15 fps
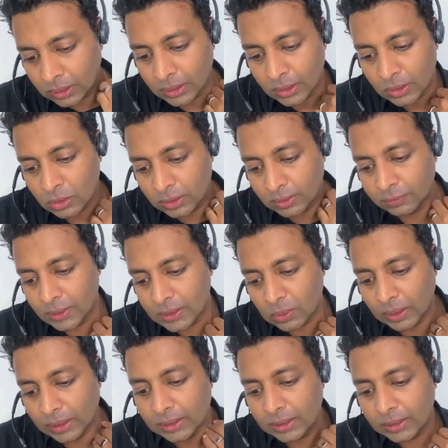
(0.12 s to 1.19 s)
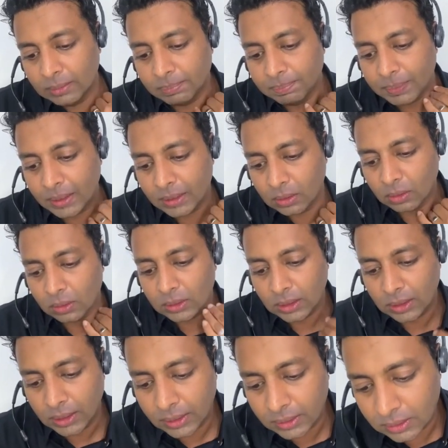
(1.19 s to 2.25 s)
Okay, so the first one, the impact
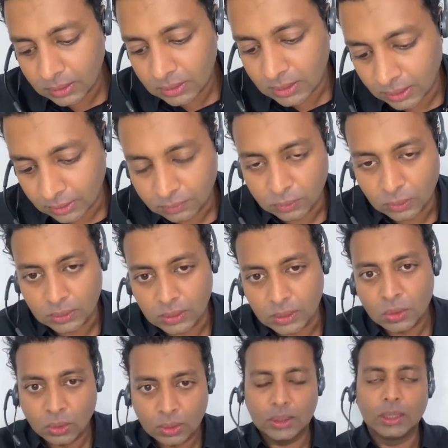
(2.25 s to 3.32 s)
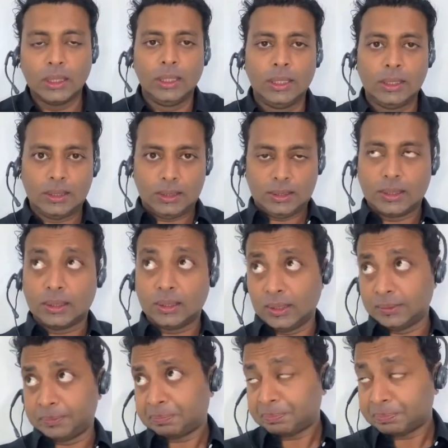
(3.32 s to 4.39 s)
on elections and voters. So this is the
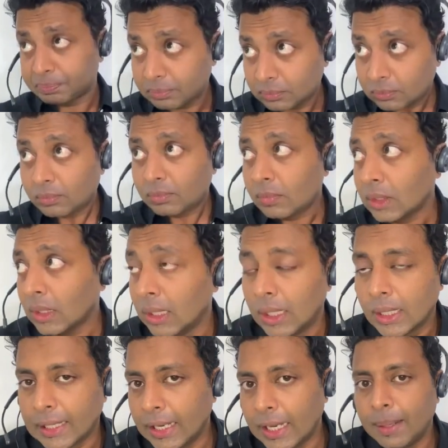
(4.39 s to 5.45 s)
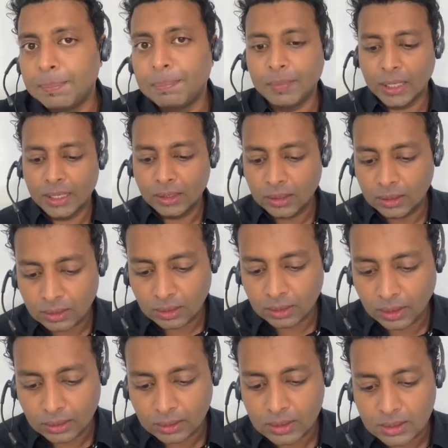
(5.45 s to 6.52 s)
thing. There are many
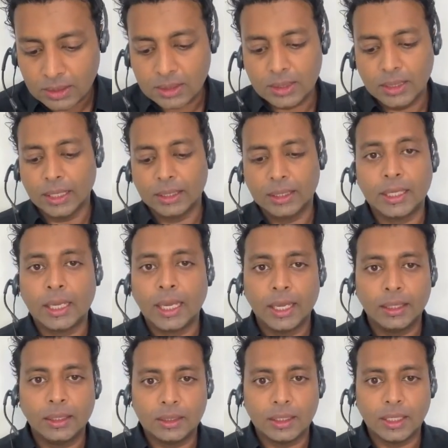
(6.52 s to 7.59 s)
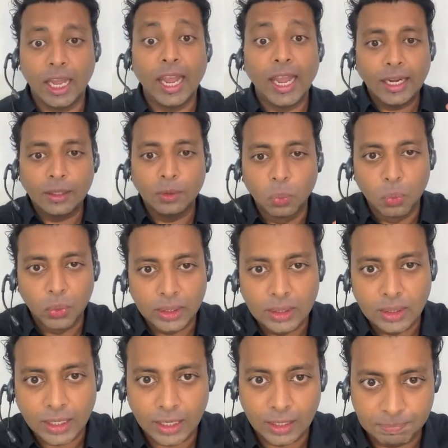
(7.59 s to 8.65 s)
things that can and
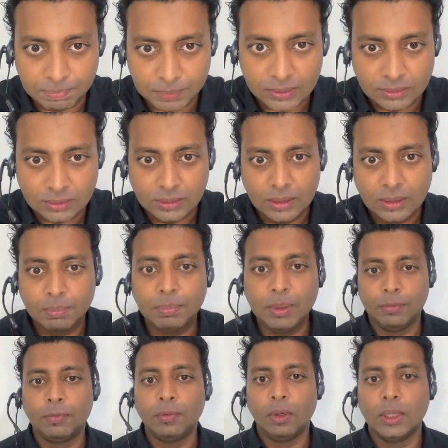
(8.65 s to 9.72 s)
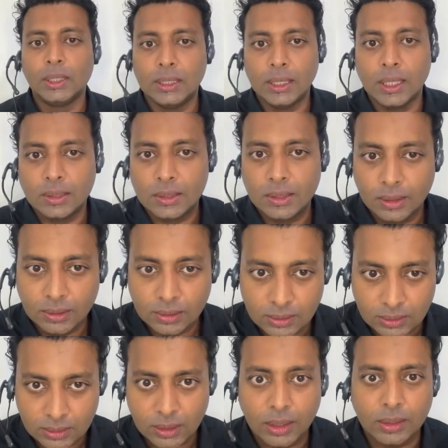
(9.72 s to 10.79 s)
will happen before the next
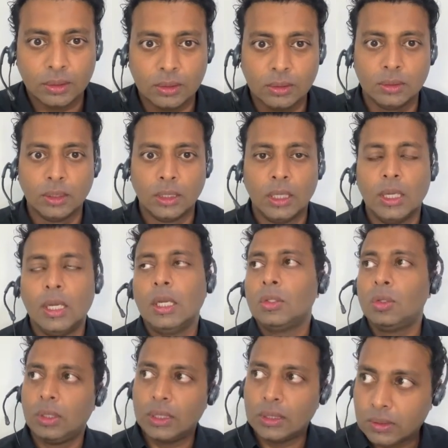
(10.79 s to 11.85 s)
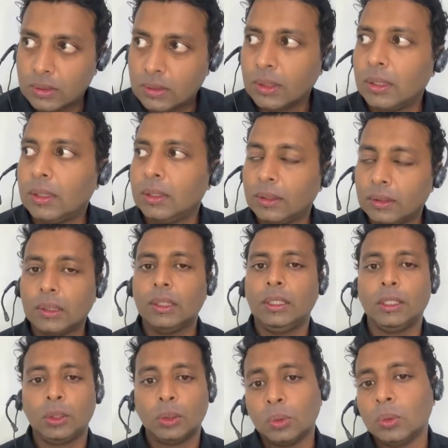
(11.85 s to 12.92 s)
general election. So it's really,
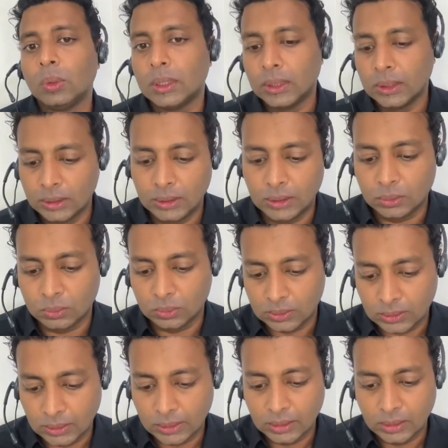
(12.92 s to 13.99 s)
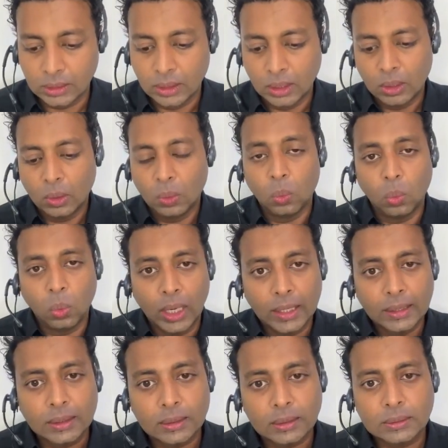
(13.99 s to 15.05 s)
really too early to tell
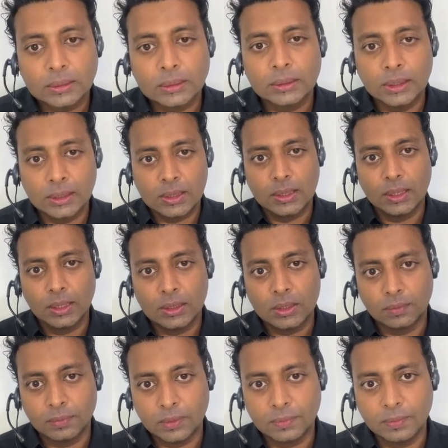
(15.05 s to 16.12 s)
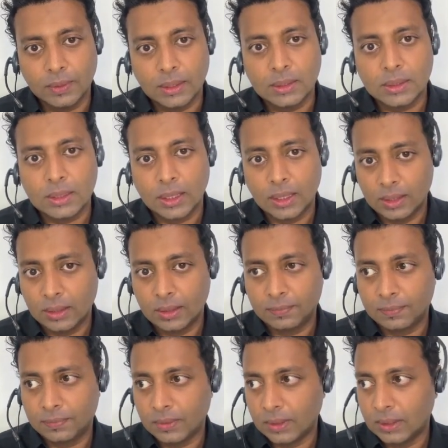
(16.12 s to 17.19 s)
what this series of events
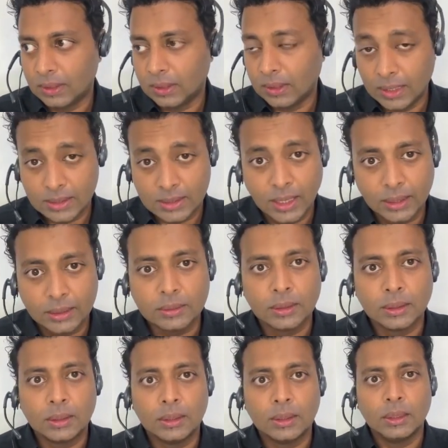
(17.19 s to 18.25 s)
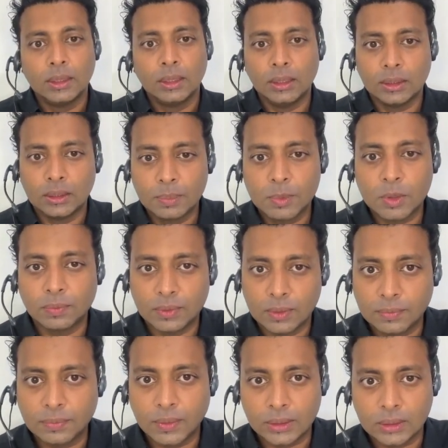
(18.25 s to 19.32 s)
have uh, has done in terms
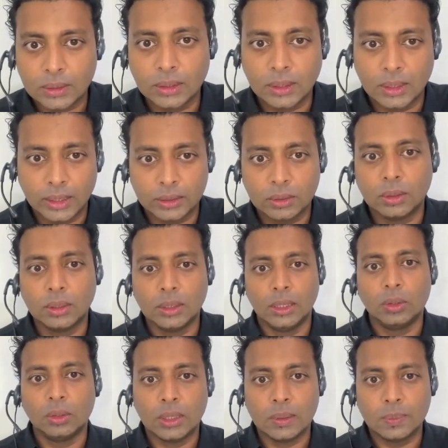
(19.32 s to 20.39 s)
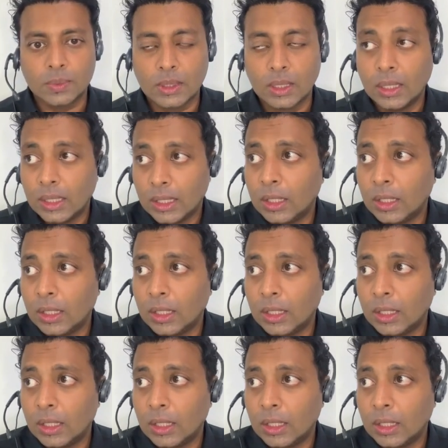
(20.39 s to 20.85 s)
of affecting electoral outcomes.